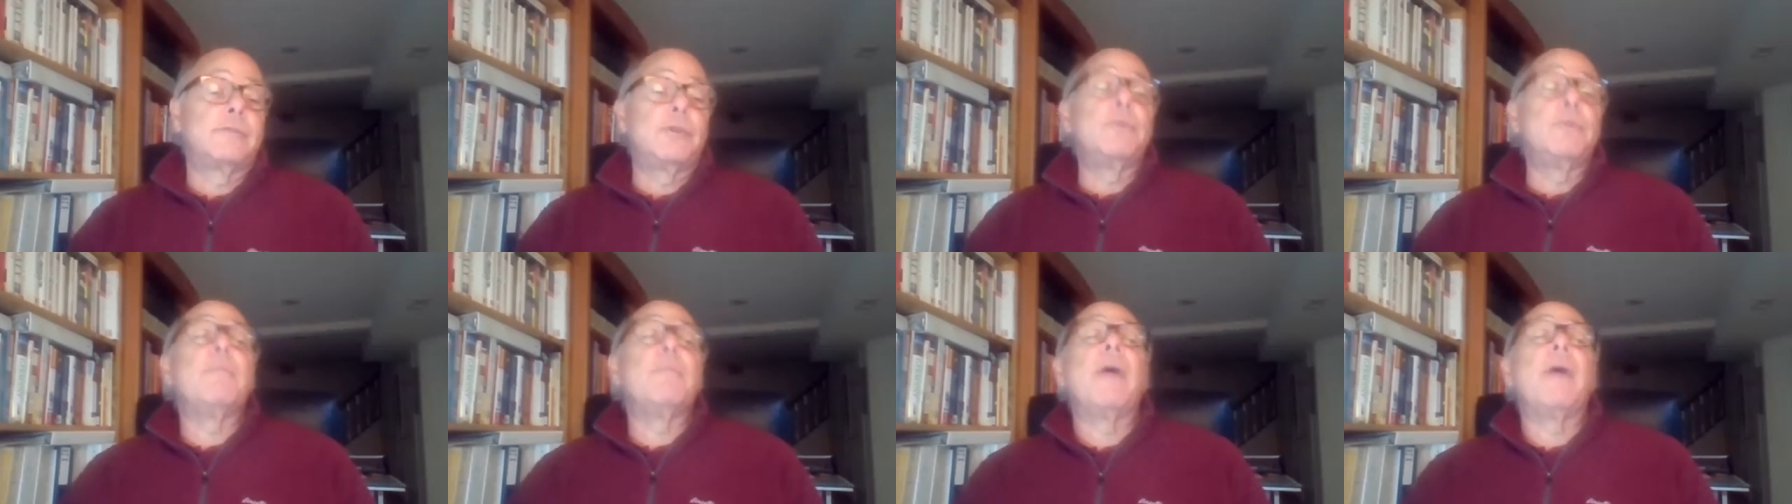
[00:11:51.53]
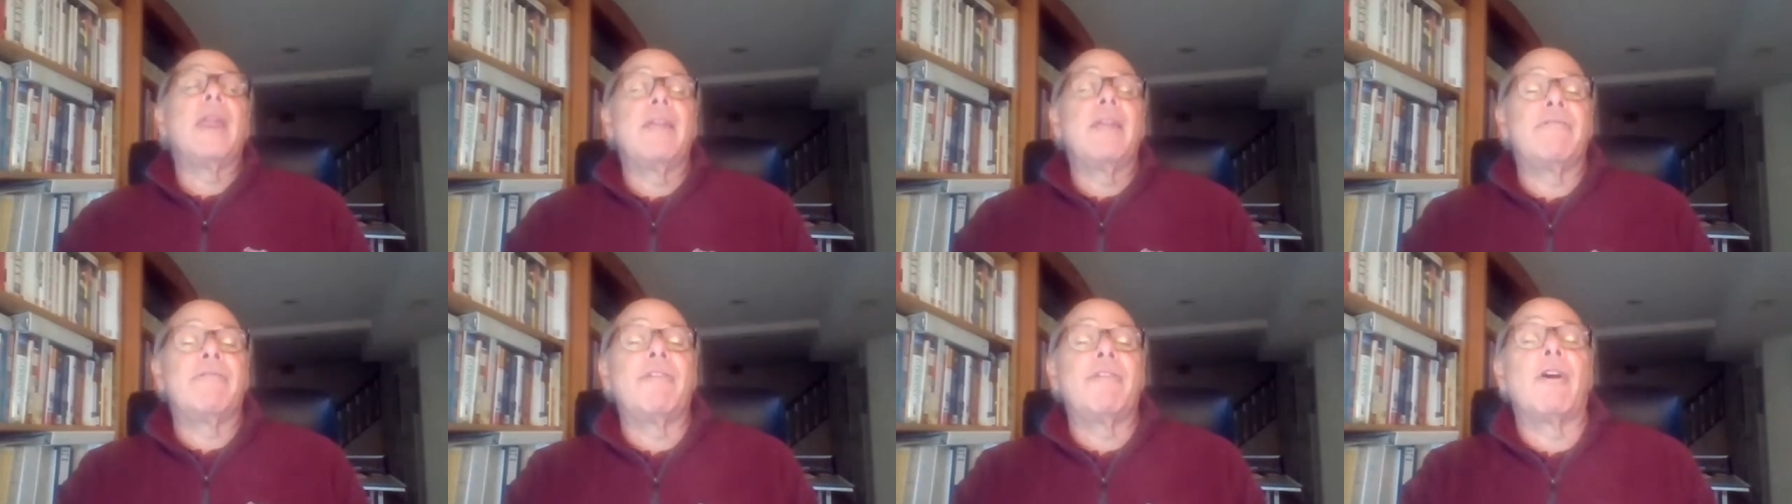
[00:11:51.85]
too
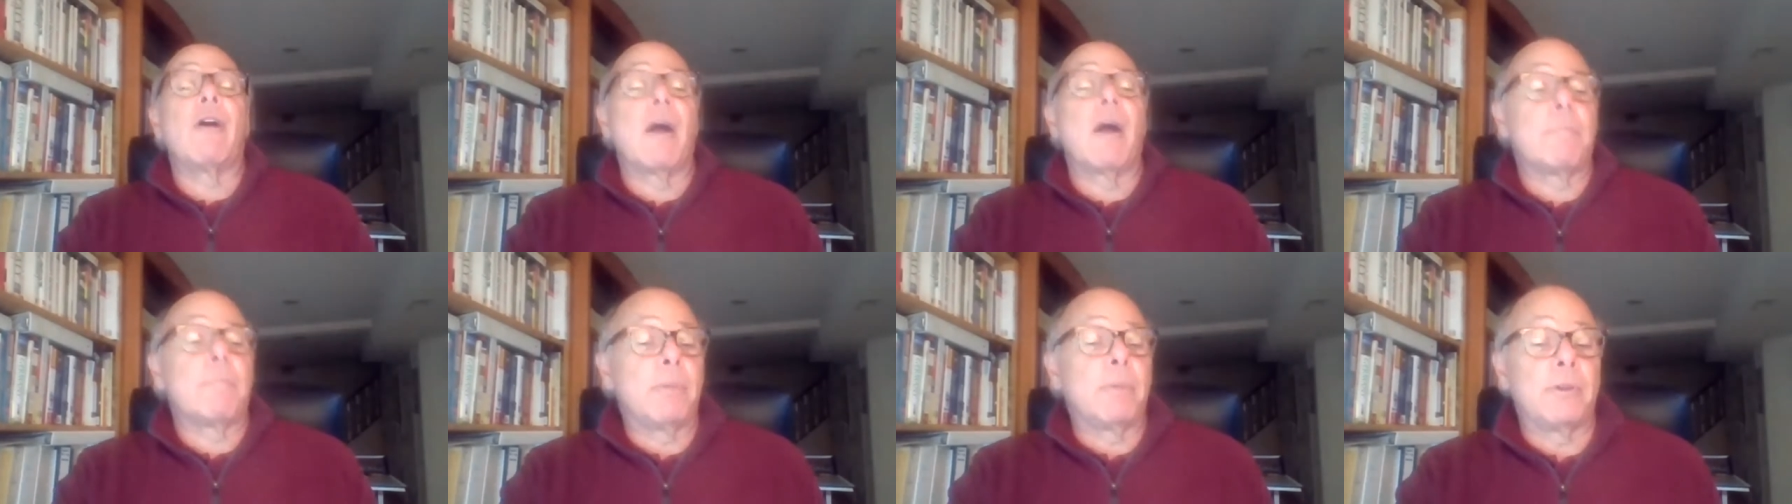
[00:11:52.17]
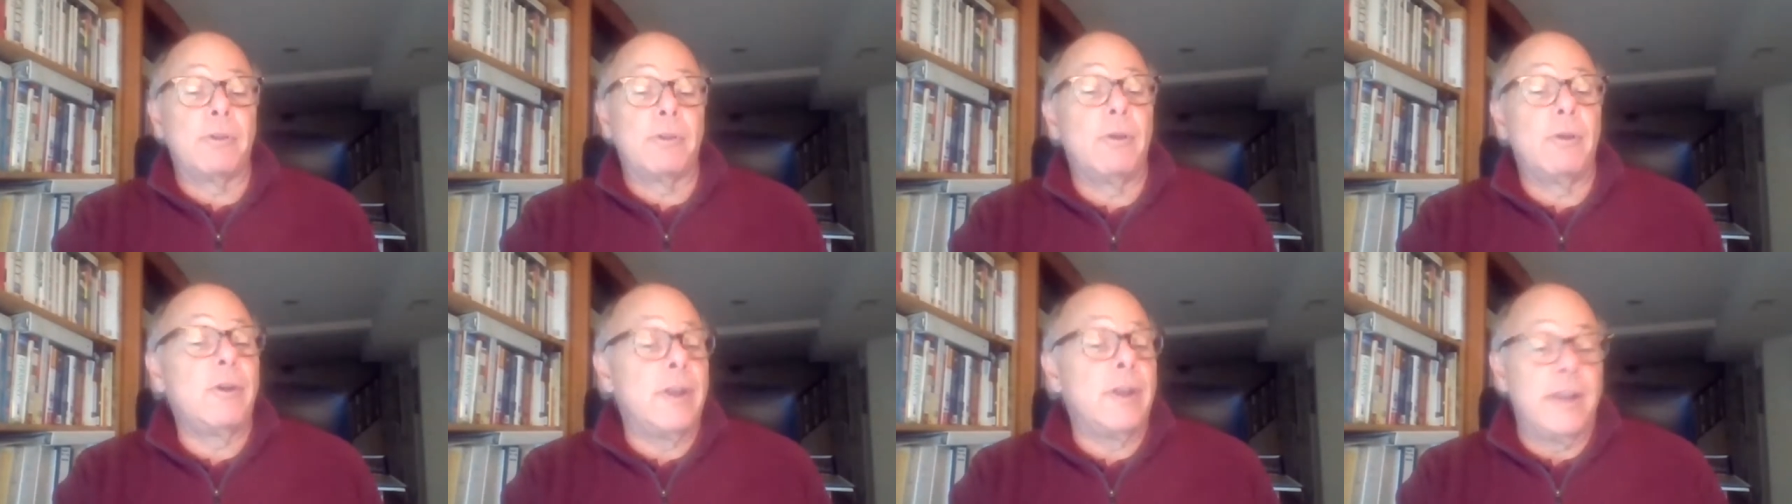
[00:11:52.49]
many fair
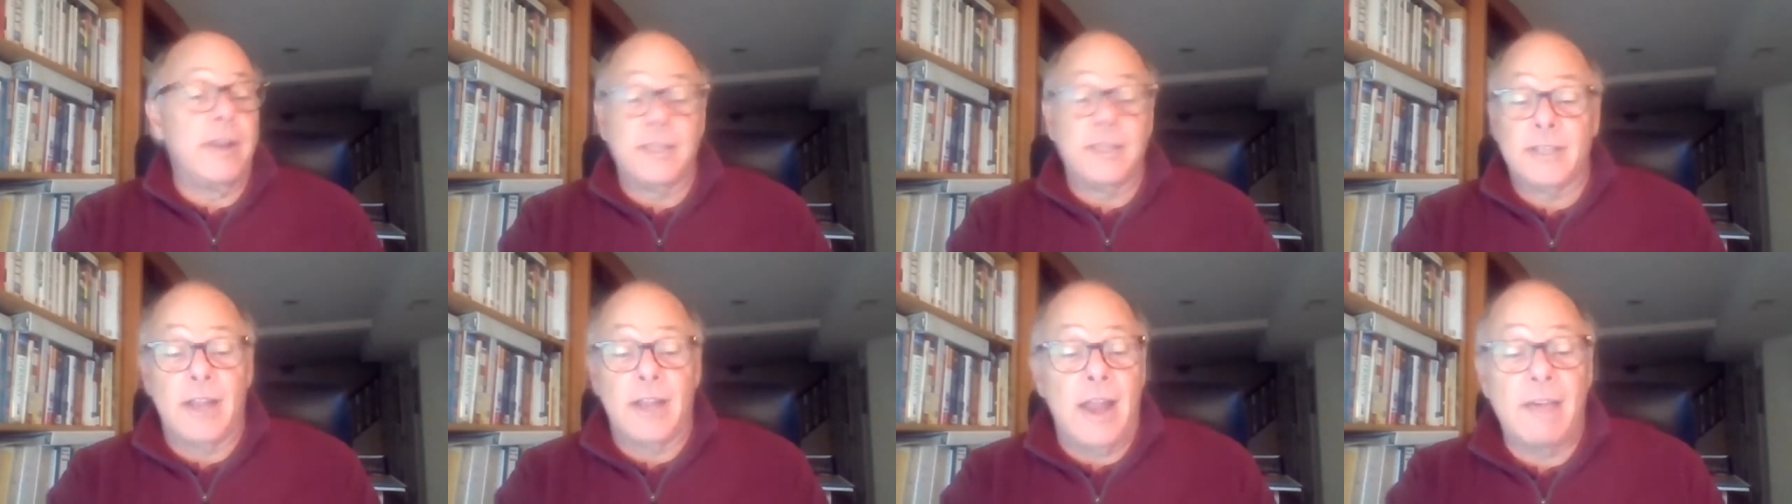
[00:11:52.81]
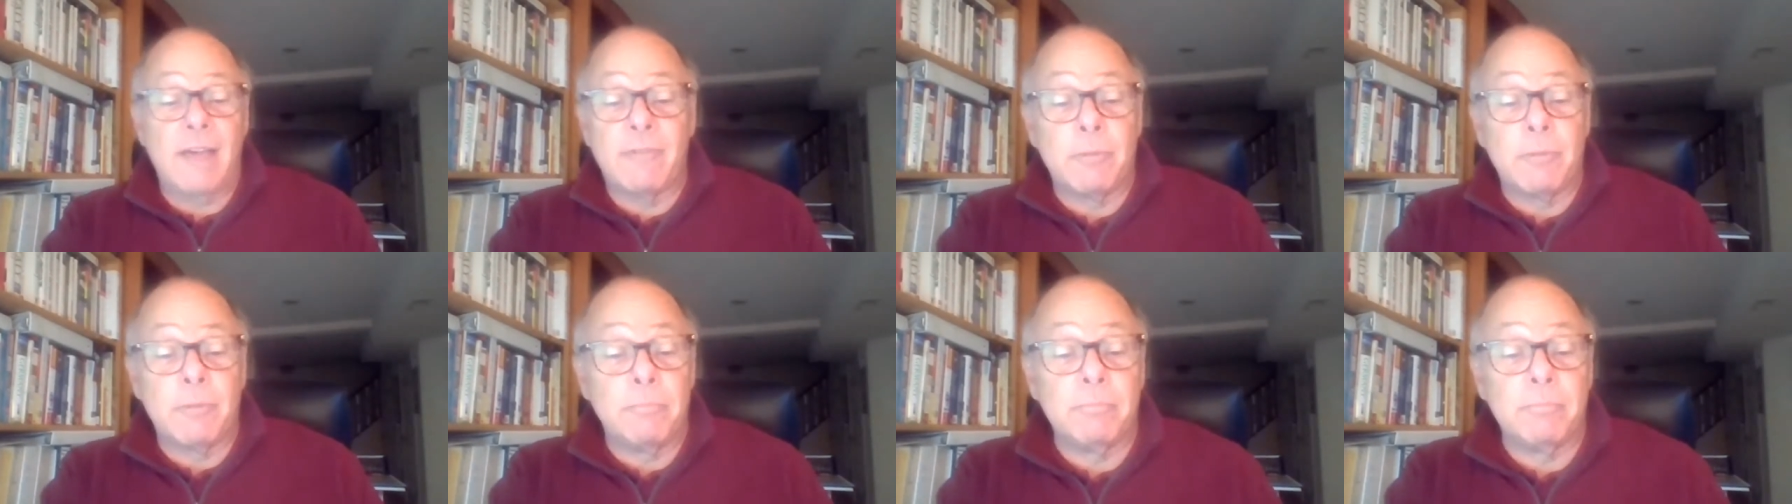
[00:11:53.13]
opportunities that
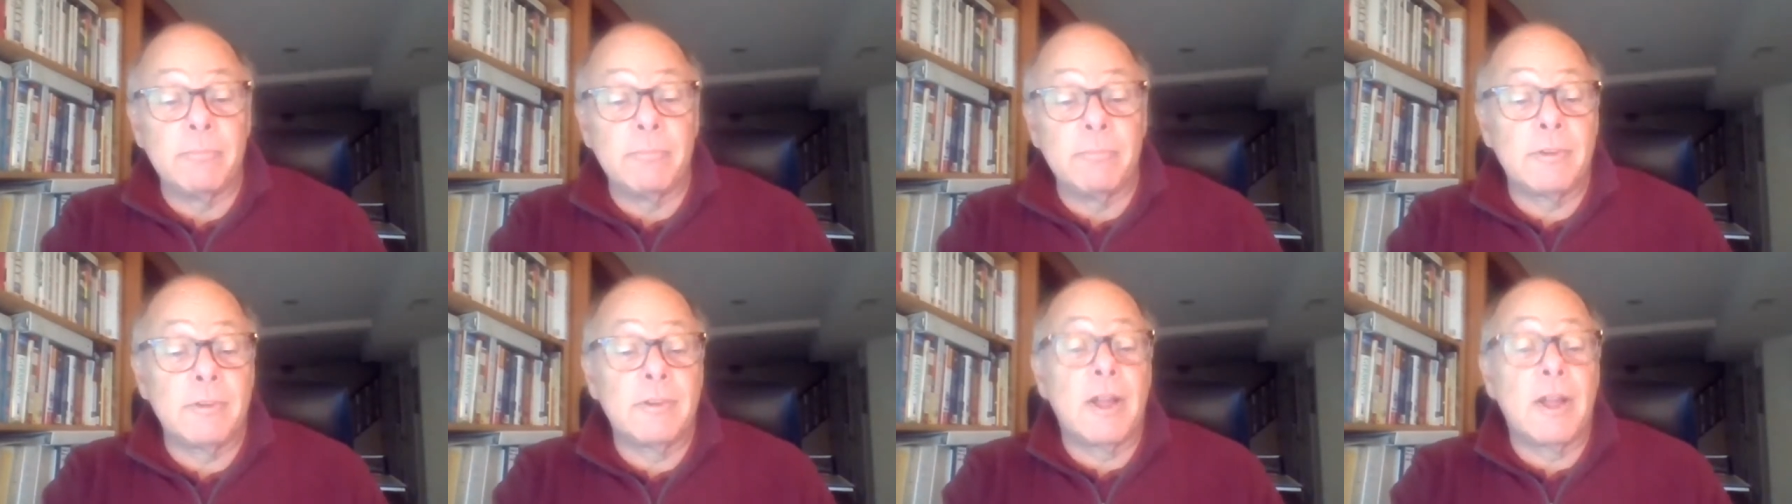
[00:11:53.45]
haven't